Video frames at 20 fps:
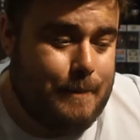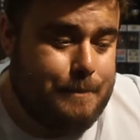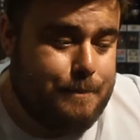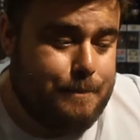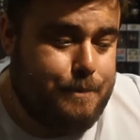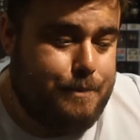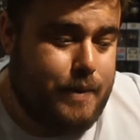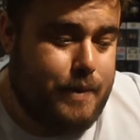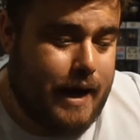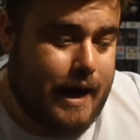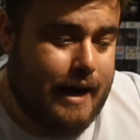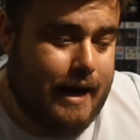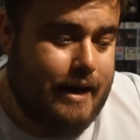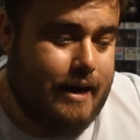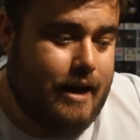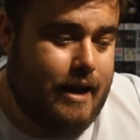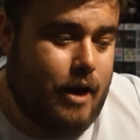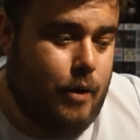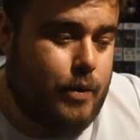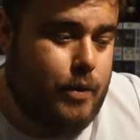But
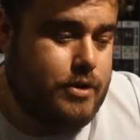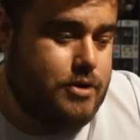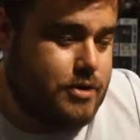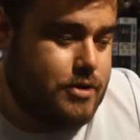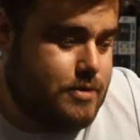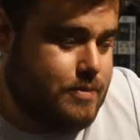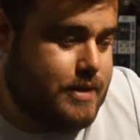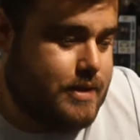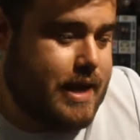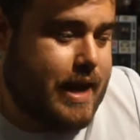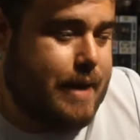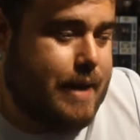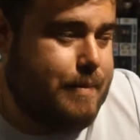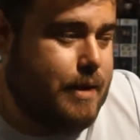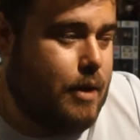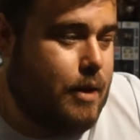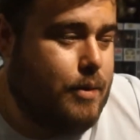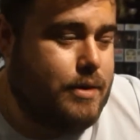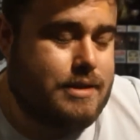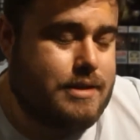I want to do some
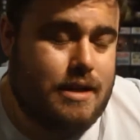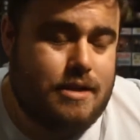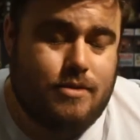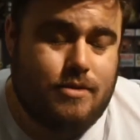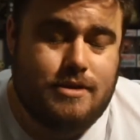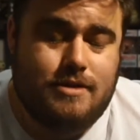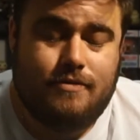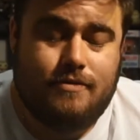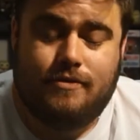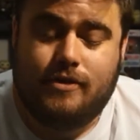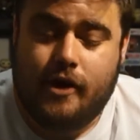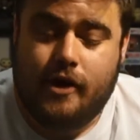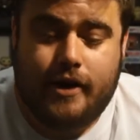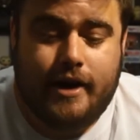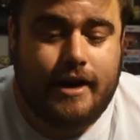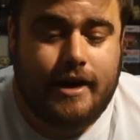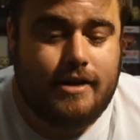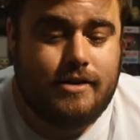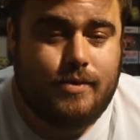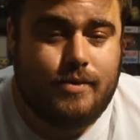gaming. I want to start doing some
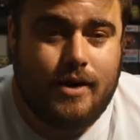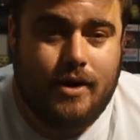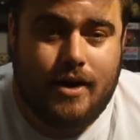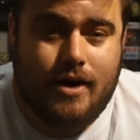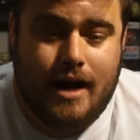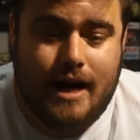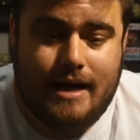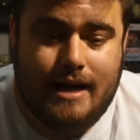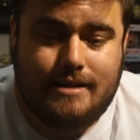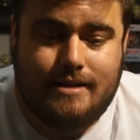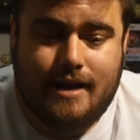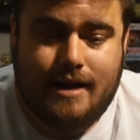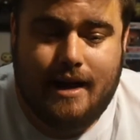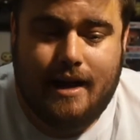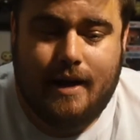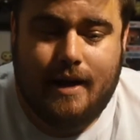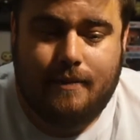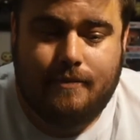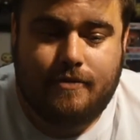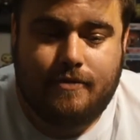vlogging as well, guys.
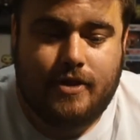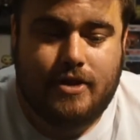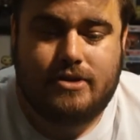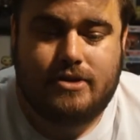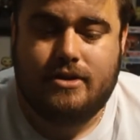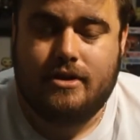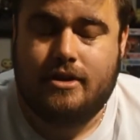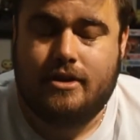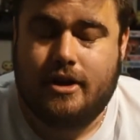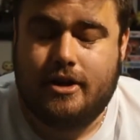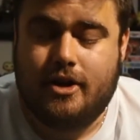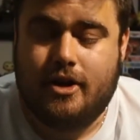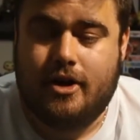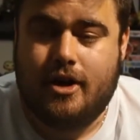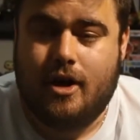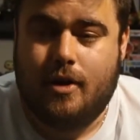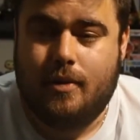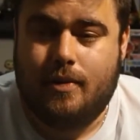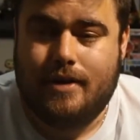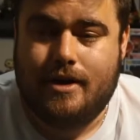For those of you that don't know,
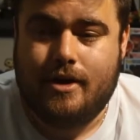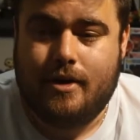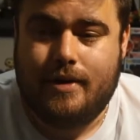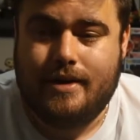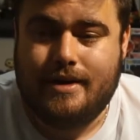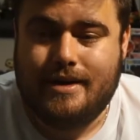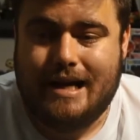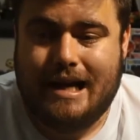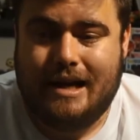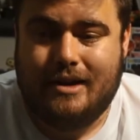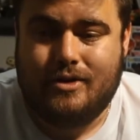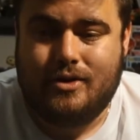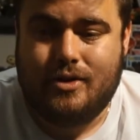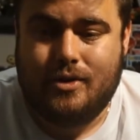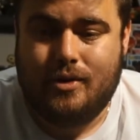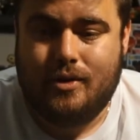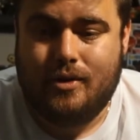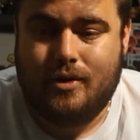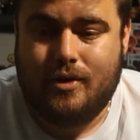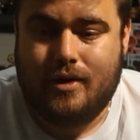I'll be going down
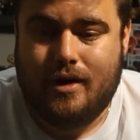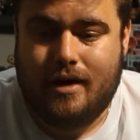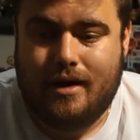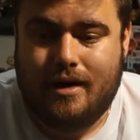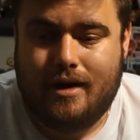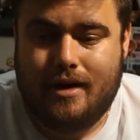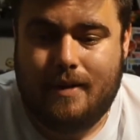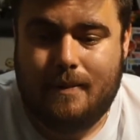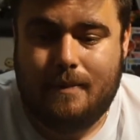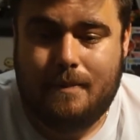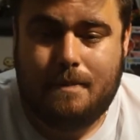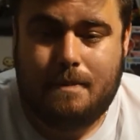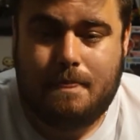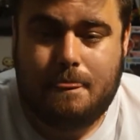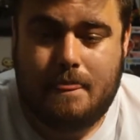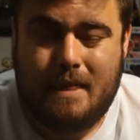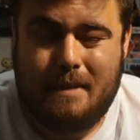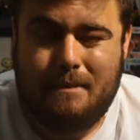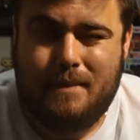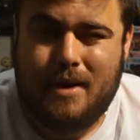to
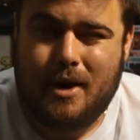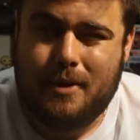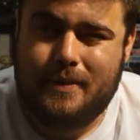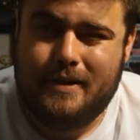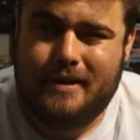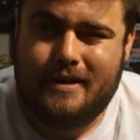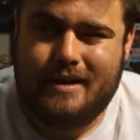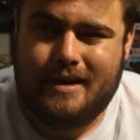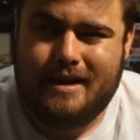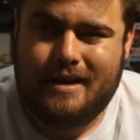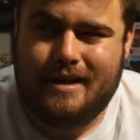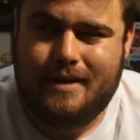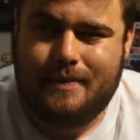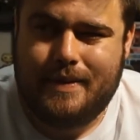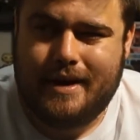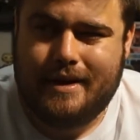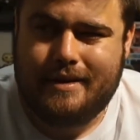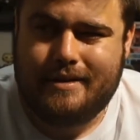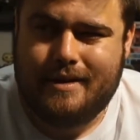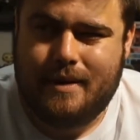Melbourne in
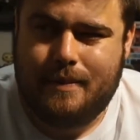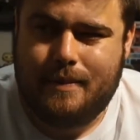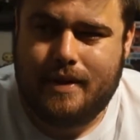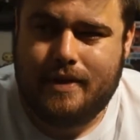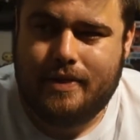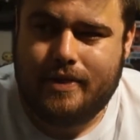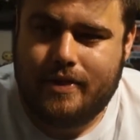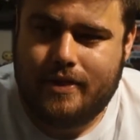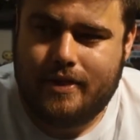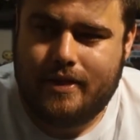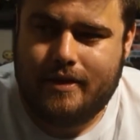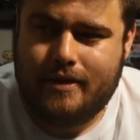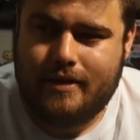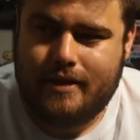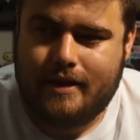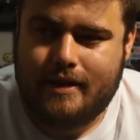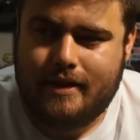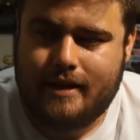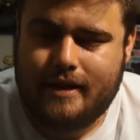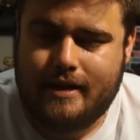about a month,
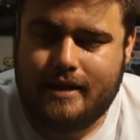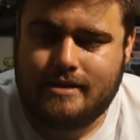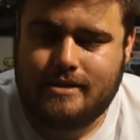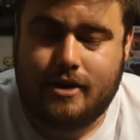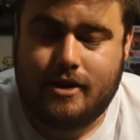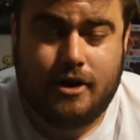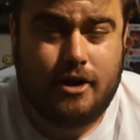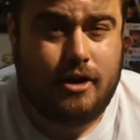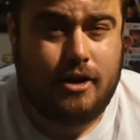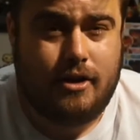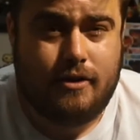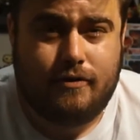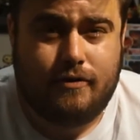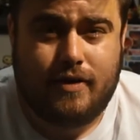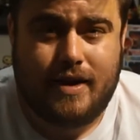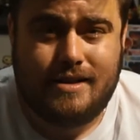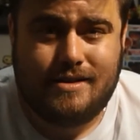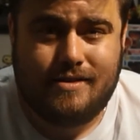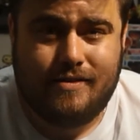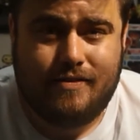I think it is. So I've got a lot of
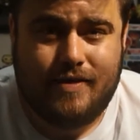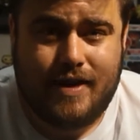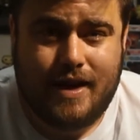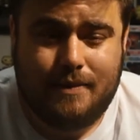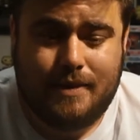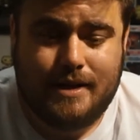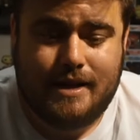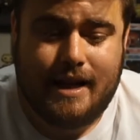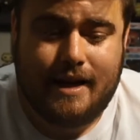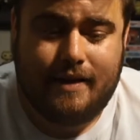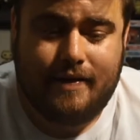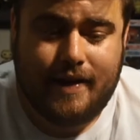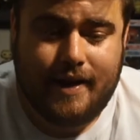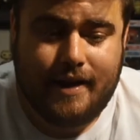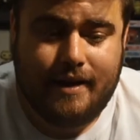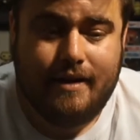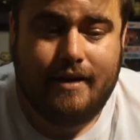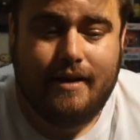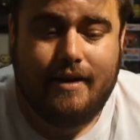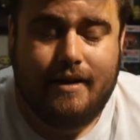friends and family down
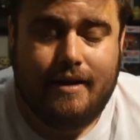there.